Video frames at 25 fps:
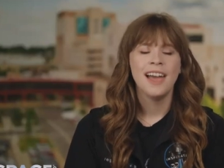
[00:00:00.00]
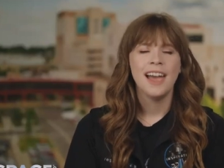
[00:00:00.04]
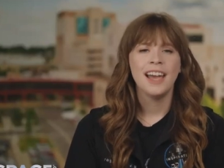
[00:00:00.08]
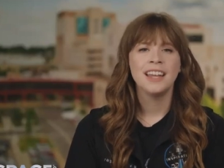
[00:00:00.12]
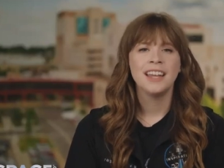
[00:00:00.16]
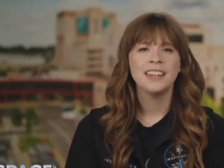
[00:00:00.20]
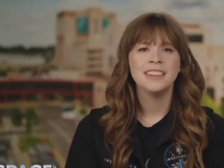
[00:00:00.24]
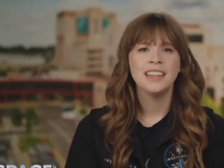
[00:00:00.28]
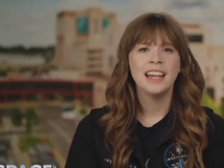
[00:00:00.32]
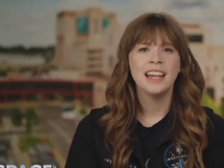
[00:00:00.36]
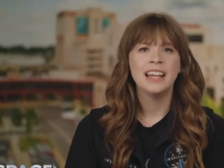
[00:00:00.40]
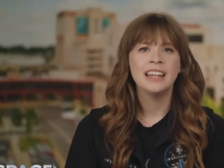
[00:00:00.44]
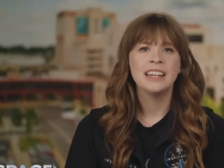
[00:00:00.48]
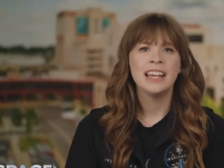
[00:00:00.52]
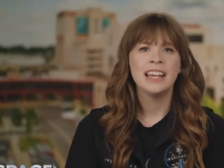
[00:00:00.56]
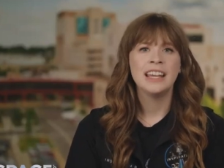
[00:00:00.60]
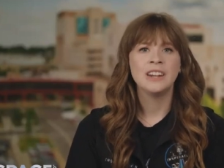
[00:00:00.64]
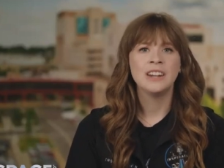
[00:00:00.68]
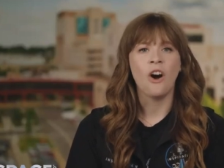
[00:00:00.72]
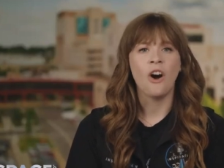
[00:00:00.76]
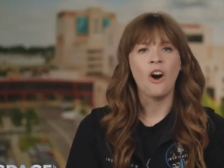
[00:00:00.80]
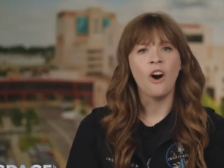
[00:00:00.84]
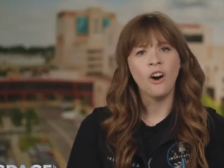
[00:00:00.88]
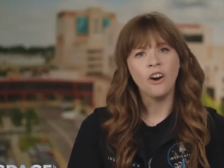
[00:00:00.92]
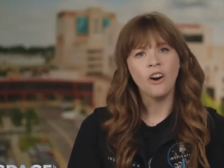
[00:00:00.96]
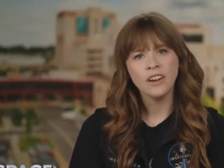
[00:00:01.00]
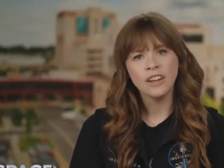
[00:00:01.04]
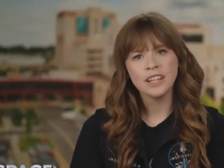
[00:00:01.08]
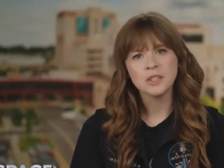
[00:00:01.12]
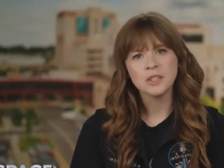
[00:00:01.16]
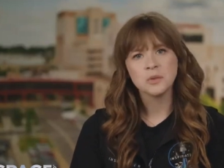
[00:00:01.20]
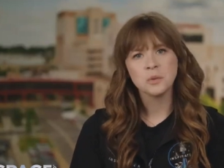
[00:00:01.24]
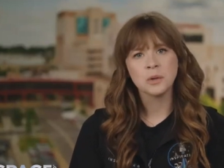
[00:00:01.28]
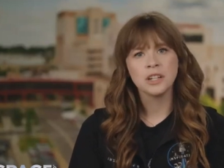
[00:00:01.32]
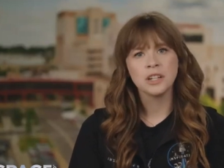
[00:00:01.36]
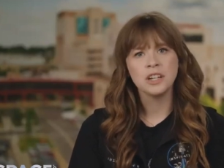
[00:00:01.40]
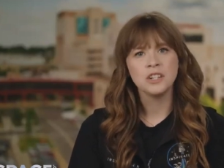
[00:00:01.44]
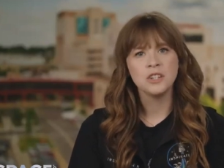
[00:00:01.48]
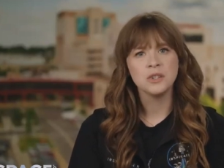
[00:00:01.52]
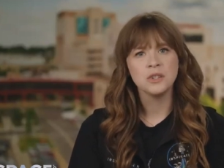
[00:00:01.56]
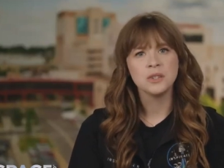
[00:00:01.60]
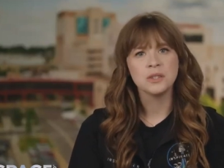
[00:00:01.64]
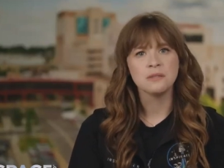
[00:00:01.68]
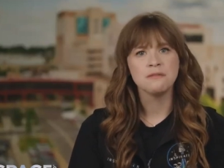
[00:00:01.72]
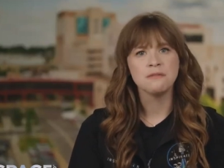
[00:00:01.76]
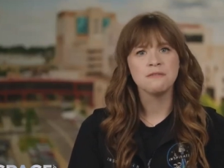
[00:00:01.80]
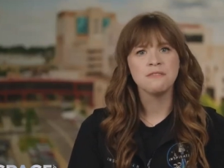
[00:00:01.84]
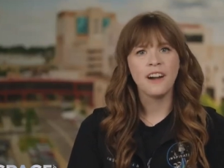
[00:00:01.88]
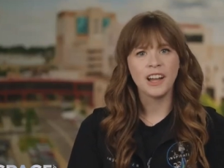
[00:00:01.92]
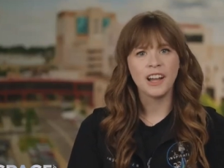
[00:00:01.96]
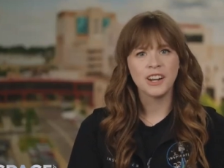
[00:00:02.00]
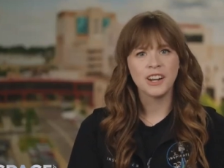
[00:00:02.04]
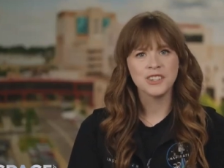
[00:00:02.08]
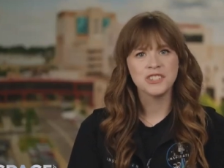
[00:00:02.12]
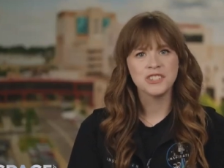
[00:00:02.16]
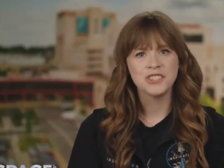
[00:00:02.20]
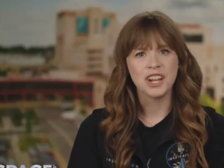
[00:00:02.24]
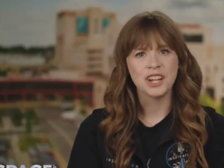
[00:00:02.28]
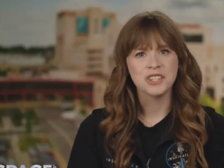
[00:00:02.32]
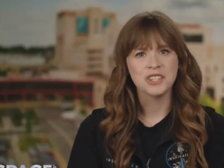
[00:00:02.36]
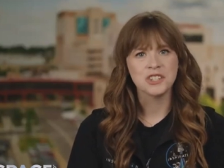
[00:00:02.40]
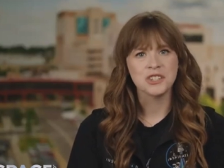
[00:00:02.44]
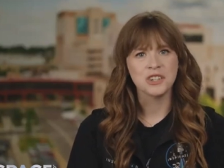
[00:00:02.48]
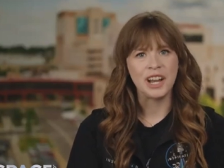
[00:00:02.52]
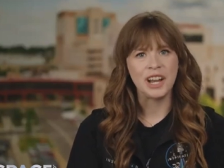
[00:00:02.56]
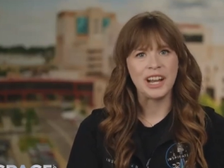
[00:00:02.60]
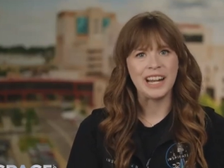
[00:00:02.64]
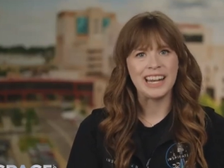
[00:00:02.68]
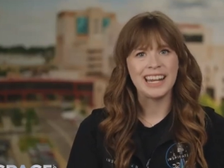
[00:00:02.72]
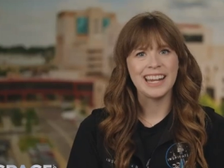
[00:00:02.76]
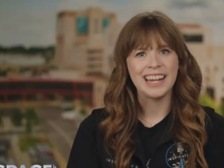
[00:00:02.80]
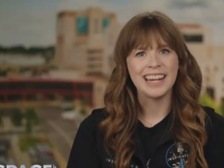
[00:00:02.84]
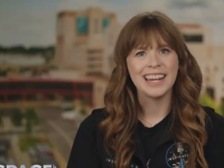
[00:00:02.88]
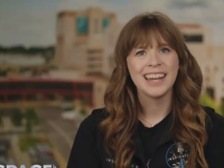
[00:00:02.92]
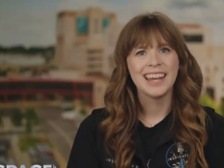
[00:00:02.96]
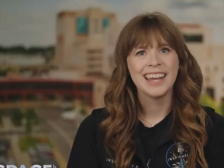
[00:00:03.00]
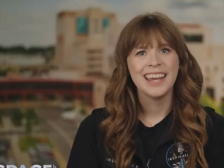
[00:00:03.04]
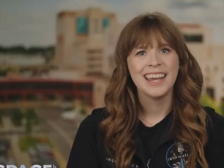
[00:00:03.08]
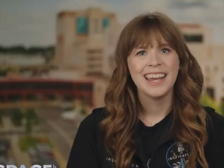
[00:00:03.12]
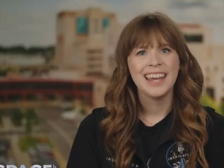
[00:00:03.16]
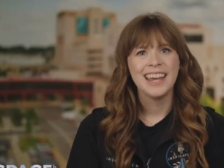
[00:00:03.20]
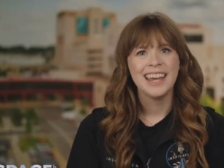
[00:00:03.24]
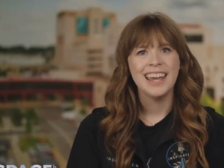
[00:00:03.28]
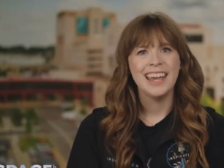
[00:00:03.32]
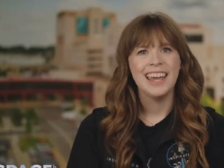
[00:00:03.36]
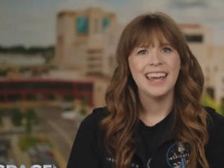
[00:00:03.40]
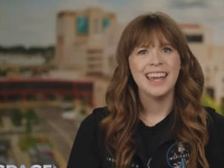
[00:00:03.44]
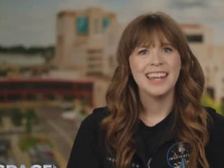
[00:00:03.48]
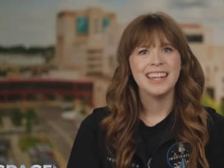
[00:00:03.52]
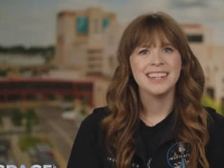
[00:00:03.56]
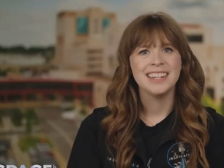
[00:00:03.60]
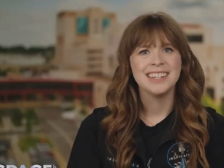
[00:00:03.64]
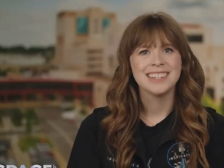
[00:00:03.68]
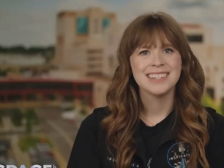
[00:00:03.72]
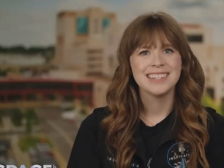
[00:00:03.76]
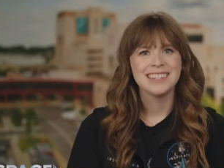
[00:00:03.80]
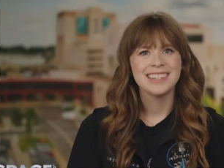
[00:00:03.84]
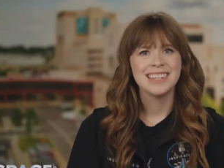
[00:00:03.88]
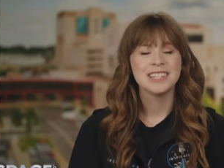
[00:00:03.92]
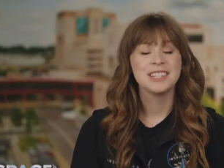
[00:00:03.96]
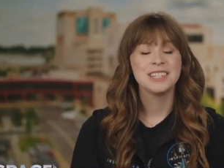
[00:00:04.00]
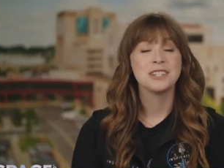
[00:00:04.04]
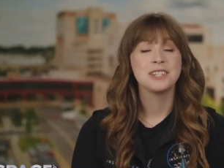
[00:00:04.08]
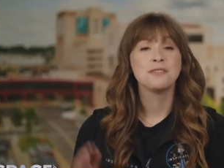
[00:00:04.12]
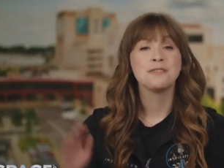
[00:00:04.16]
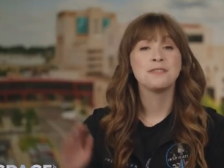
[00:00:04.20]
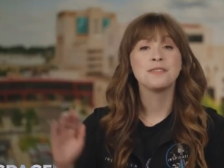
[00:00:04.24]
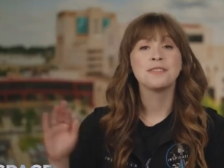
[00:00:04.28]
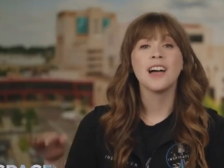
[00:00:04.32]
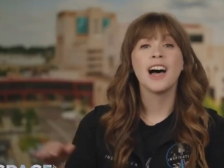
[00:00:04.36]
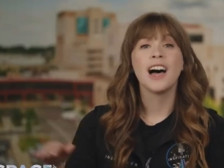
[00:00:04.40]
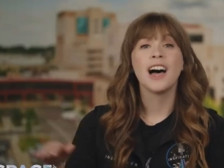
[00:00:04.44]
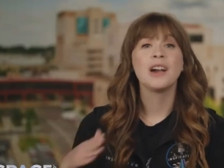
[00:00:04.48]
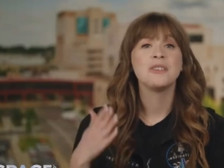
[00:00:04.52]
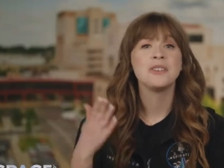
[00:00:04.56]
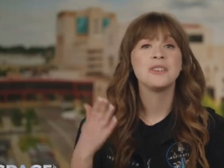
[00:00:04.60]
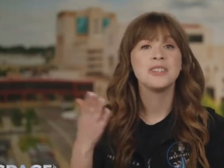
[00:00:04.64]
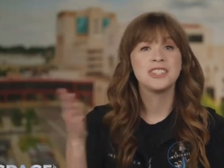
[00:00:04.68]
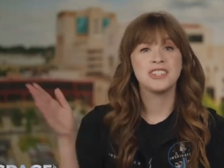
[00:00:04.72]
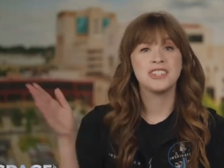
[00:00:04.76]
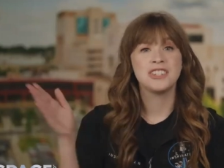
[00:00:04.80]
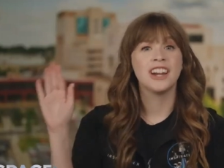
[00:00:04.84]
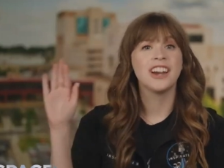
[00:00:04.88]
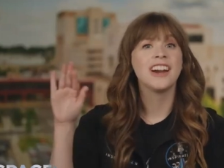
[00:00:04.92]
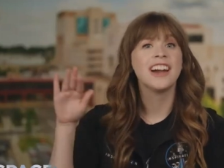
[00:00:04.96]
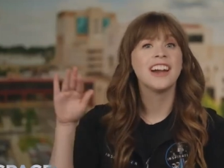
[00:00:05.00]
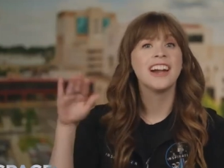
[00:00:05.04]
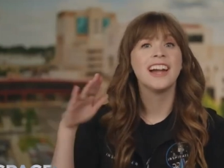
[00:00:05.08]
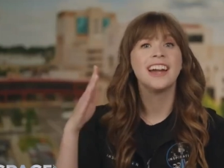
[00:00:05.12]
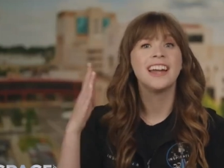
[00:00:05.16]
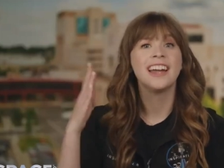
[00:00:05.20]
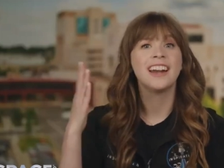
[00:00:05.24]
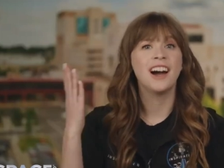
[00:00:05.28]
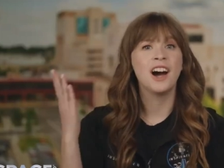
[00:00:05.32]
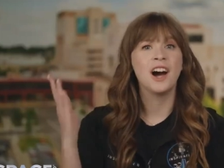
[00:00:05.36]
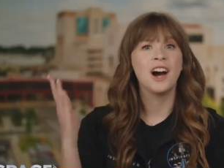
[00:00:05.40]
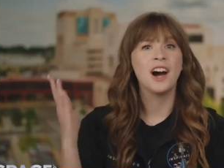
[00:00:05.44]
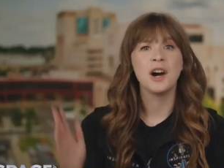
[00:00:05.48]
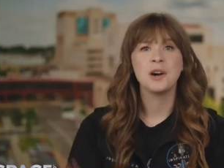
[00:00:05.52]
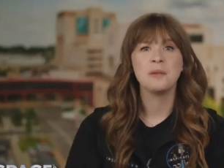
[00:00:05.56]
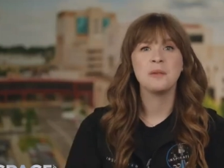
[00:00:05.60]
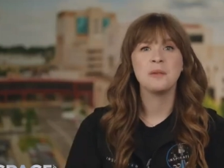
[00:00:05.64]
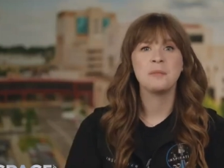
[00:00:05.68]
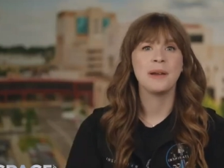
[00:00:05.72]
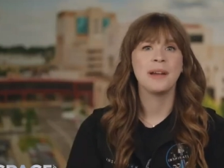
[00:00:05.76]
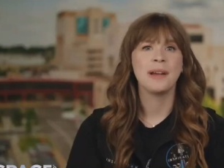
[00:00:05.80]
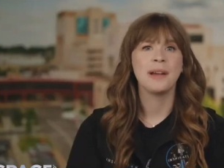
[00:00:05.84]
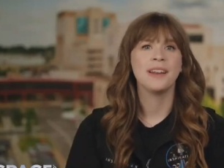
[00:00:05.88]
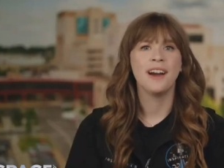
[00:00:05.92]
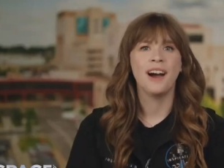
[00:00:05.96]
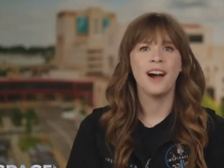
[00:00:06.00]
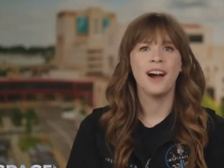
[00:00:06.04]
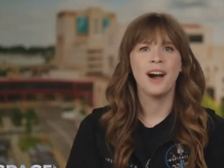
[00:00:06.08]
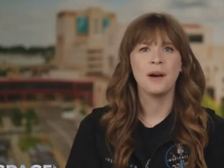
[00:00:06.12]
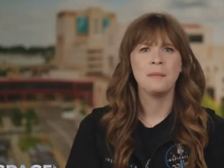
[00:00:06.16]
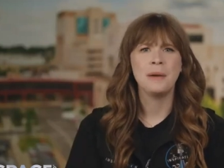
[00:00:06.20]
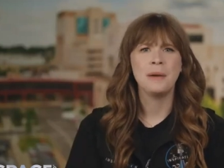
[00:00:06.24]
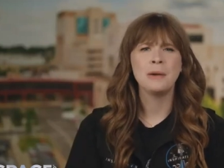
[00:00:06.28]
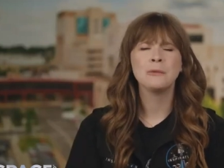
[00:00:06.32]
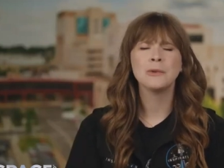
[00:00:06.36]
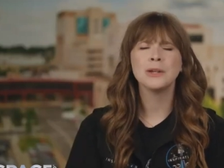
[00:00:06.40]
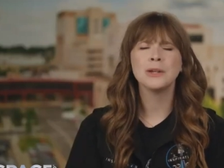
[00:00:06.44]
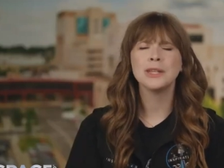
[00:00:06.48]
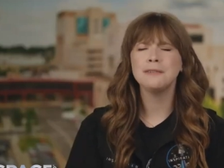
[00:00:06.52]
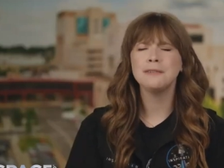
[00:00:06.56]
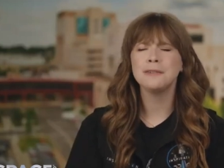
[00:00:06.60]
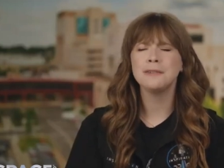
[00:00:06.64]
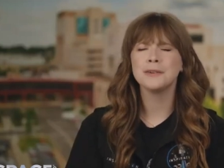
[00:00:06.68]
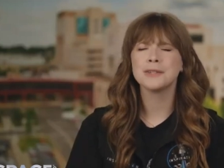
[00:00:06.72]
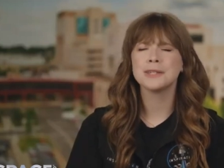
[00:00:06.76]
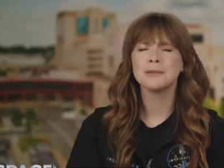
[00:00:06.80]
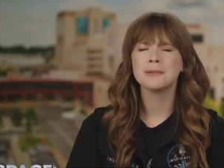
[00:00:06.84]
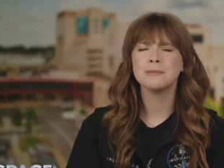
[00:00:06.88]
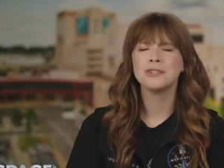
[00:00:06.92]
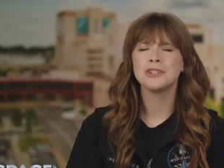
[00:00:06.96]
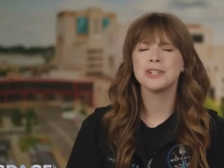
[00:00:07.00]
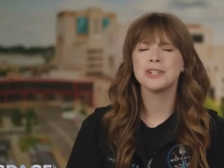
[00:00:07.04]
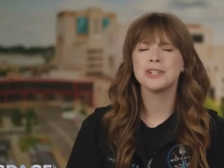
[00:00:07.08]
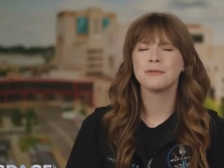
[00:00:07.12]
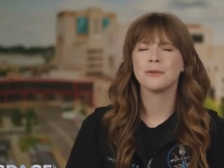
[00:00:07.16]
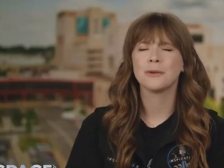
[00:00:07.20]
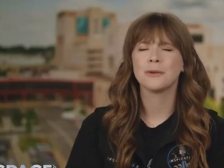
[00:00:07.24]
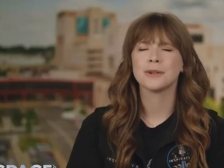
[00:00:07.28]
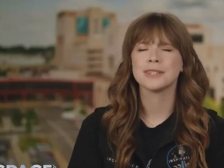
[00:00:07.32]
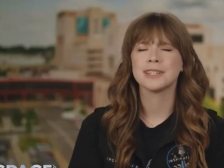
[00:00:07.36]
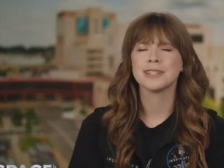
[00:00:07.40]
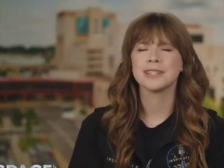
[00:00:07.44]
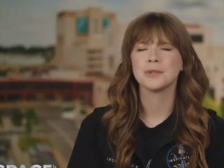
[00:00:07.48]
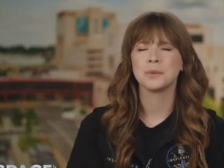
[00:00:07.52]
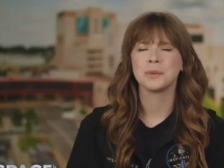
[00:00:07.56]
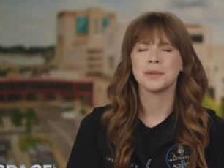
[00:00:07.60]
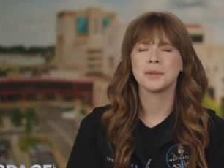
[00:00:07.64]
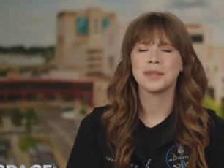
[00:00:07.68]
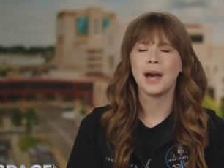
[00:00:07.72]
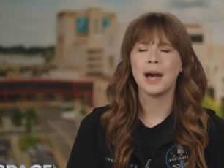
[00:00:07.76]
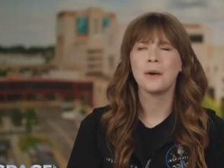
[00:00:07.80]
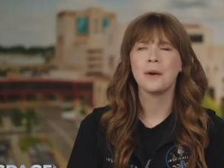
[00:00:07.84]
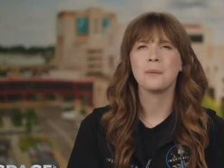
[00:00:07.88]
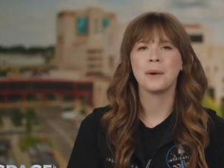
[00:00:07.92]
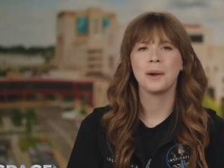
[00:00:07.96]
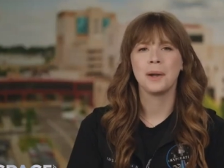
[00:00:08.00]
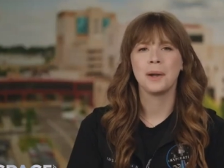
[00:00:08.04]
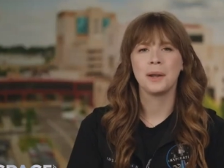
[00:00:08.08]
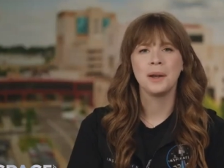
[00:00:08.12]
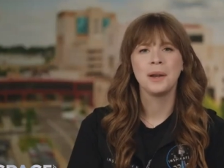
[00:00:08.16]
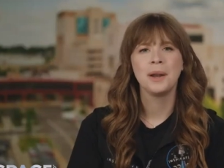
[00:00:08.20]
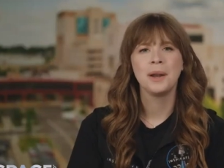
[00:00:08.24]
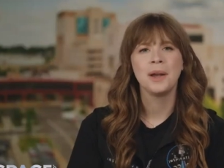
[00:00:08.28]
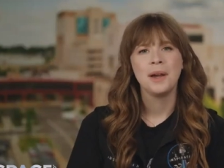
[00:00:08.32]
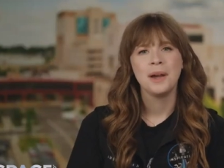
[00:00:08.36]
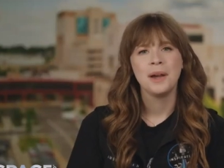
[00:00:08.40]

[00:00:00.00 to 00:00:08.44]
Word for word: And then in August, we're going to do some fighter jet training and get to fly with Jared up and, um, and really feel some G-forces with that one.